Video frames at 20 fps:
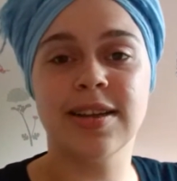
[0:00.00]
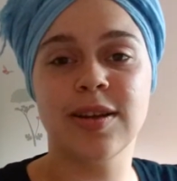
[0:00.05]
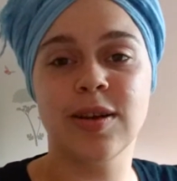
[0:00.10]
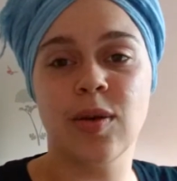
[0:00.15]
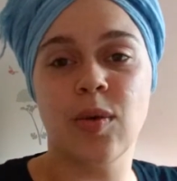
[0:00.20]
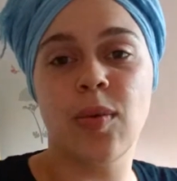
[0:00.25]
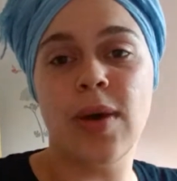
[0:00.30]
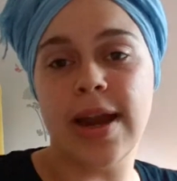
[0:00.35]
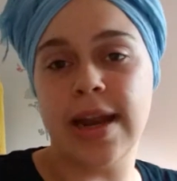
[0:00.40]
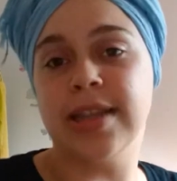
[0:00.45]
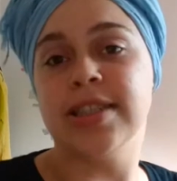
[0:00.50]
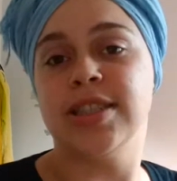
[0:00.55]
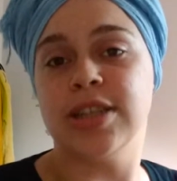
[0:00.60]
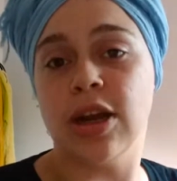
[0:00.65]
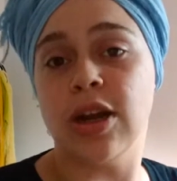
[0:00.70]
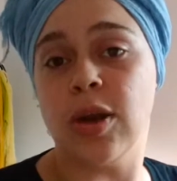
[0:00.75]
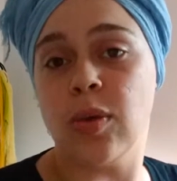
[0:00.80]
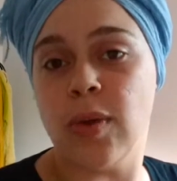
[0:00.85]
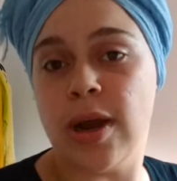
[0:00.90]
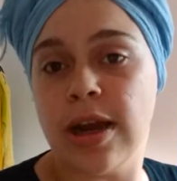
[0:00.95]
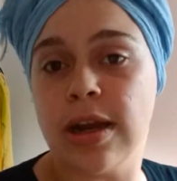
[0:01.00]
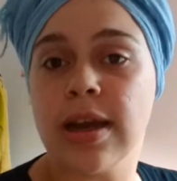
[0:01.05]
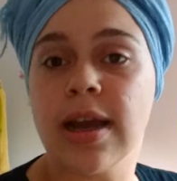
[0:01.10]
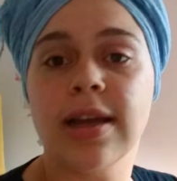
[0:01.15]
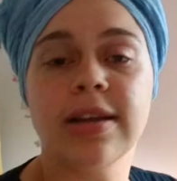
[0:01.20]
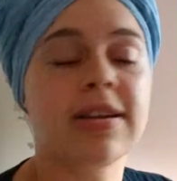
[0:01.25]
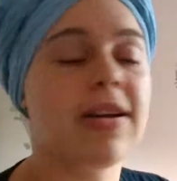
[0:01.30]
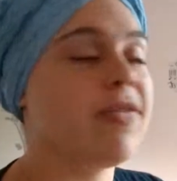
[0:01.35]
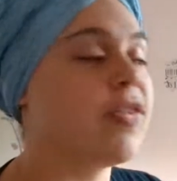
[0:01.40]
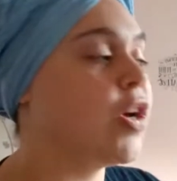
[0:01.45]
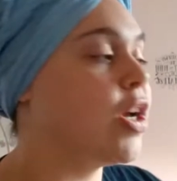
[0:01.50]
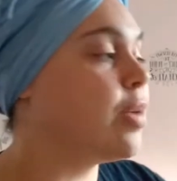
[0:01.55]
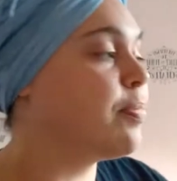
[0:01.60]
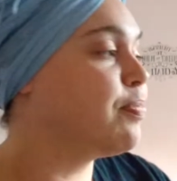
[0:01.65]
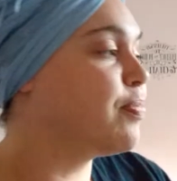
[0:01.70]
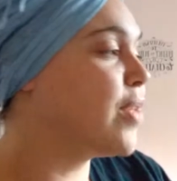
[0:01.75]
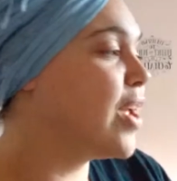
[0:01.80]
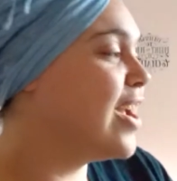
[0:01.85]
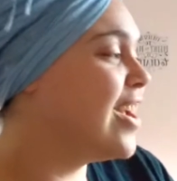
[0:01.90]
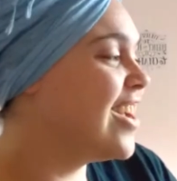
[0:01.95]
when I started wearing a head covering.
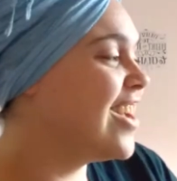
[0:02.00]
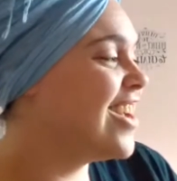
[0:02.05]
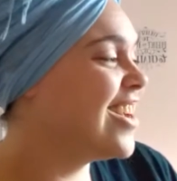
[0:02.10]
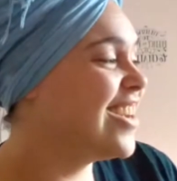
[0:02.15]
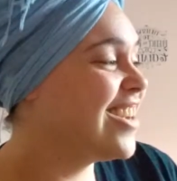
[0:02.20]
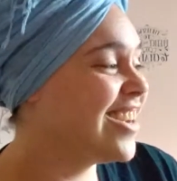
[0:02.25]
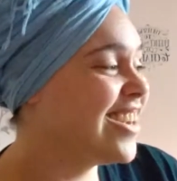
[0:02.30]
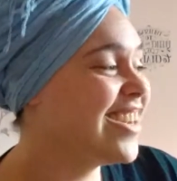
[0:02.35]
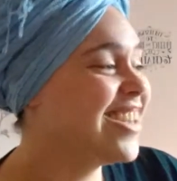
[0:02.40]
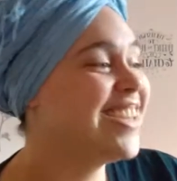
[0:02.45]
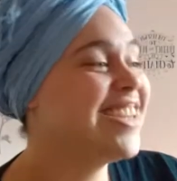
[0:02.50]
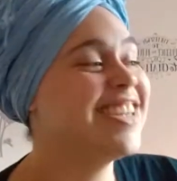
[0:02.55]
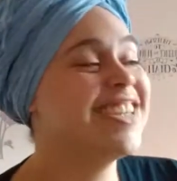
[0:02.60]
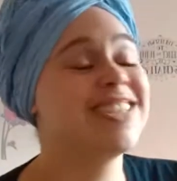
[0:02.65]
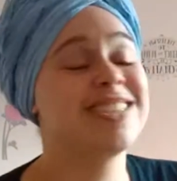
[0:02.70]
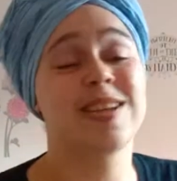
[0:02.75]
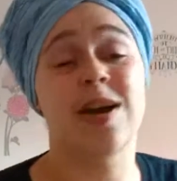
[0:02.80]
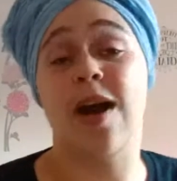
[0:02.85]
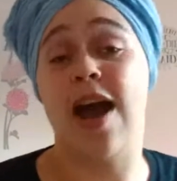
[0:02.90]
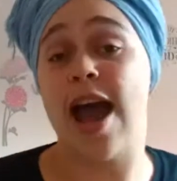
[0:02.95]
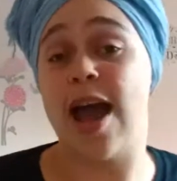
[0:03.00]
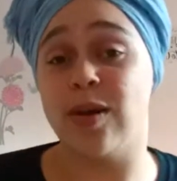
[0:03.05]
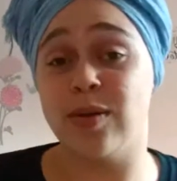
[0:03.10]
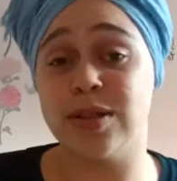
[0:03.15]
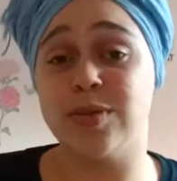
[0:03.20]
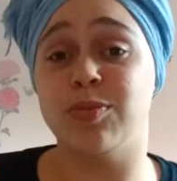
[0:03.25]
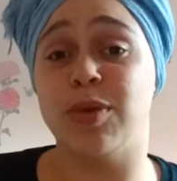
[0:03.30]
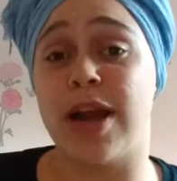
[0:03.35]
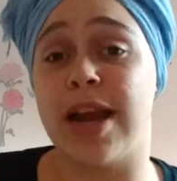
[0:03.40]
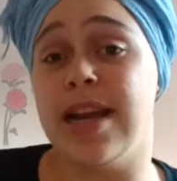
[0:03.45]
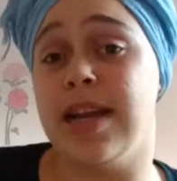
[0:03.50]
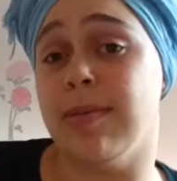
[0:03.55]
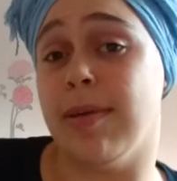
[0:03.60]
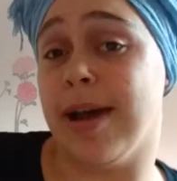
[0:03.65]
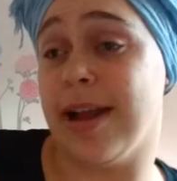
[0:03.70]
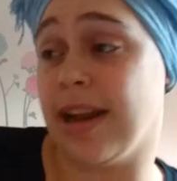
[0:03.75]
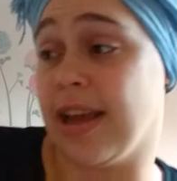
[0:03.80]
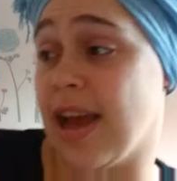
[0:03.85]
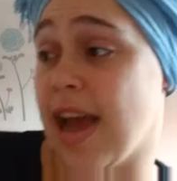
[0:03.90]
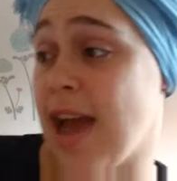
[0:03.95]
So I was praying
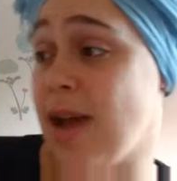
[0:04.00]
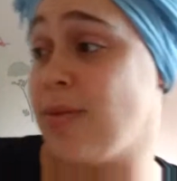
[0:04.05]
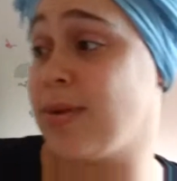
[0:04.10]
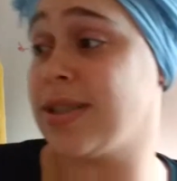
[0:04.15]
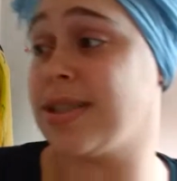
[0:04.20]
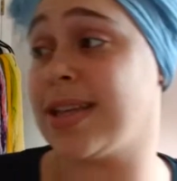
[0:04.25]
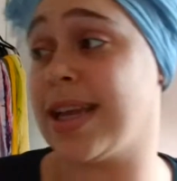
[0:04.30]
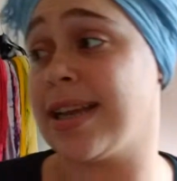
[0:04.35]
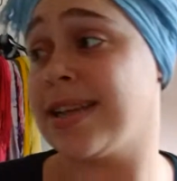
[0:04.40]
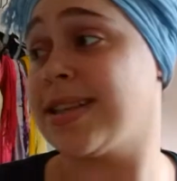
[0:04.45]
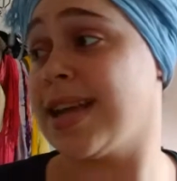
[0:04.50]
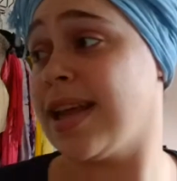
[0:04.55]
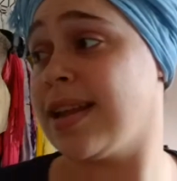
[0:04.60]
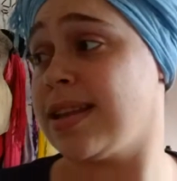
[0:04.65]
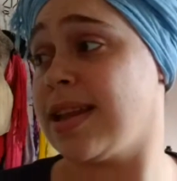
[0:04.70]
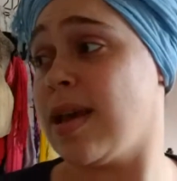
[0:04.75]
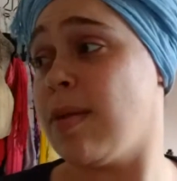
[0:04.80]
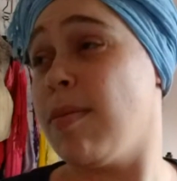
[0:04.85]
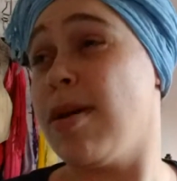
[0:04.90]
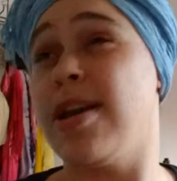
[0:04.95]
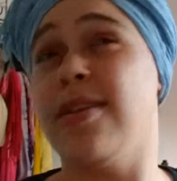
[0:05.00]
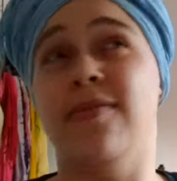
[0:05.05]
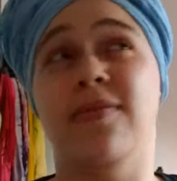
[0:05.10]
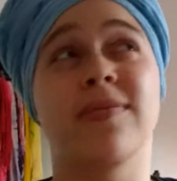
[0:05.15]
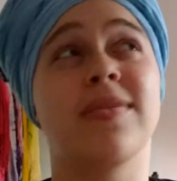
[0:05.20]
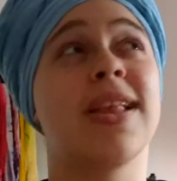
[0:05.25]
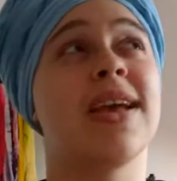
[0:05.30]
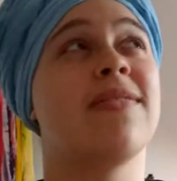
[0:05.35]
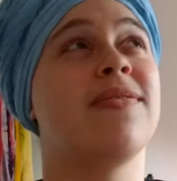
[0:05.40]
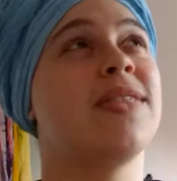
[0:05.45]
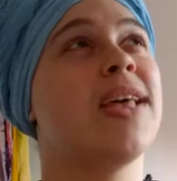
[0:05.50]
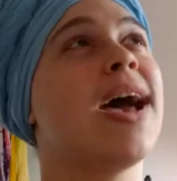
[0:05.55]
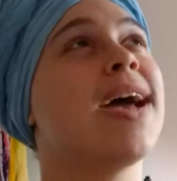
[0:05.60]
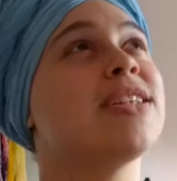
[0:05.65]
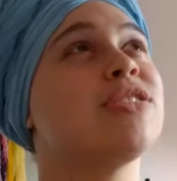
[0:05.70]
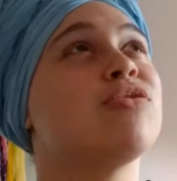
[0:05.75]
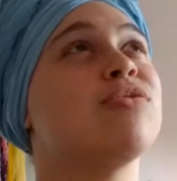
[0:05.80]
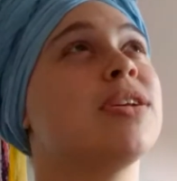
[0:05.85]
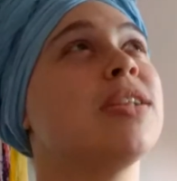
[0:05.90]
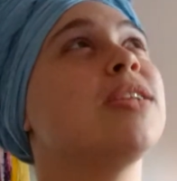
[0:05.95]
about it. I was like telling him, if
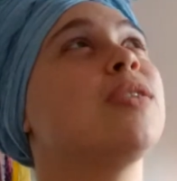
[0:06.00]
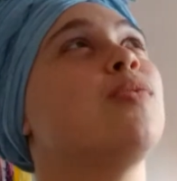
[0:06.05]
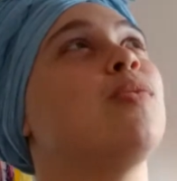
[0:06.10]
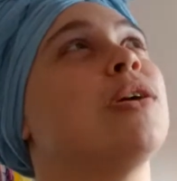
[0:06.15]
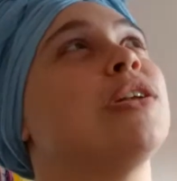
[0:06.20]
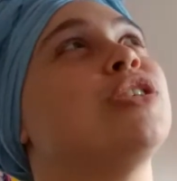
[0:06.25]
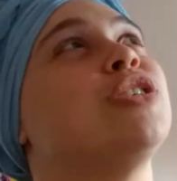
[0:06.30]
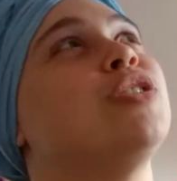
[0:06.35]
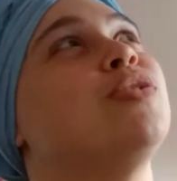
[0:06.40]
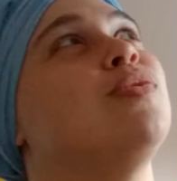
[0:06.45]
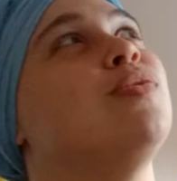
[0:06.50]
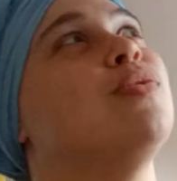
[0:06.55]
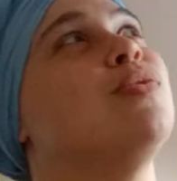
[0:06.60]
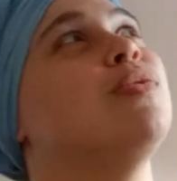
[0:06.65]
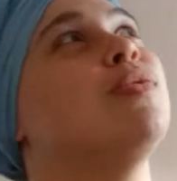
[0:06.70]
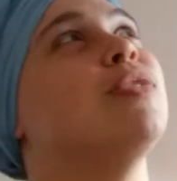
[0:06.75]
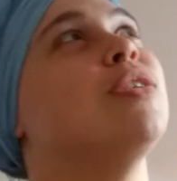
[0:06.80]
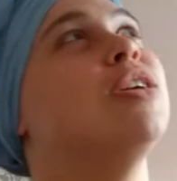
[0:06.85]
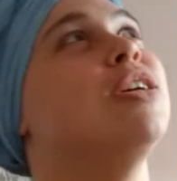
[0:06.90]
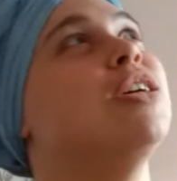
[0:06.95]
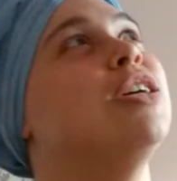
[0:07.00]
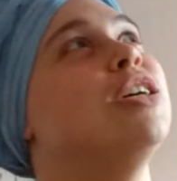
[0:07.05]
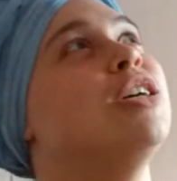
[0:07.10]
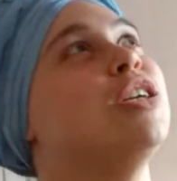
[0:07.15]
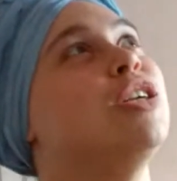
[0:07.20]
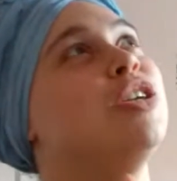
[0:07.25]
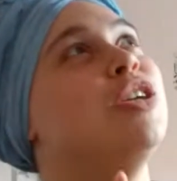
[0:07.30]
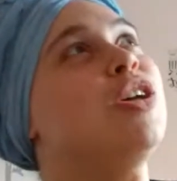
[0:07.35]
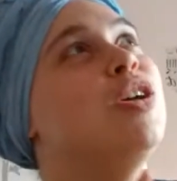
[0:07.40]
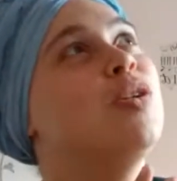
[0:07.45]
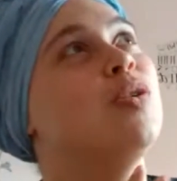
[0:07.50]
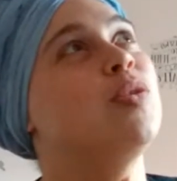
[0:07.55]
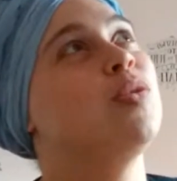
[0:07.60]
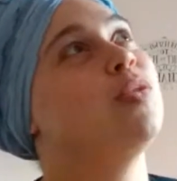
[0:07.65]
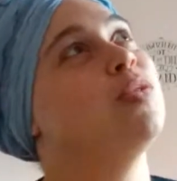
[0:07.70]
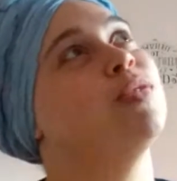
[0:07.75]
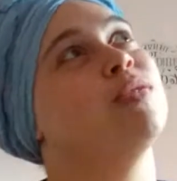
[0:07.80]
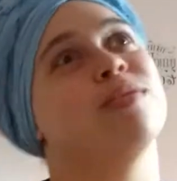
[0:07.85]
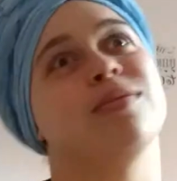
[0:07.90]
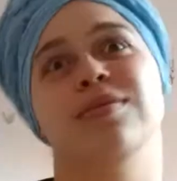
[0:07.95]
that's really what you do,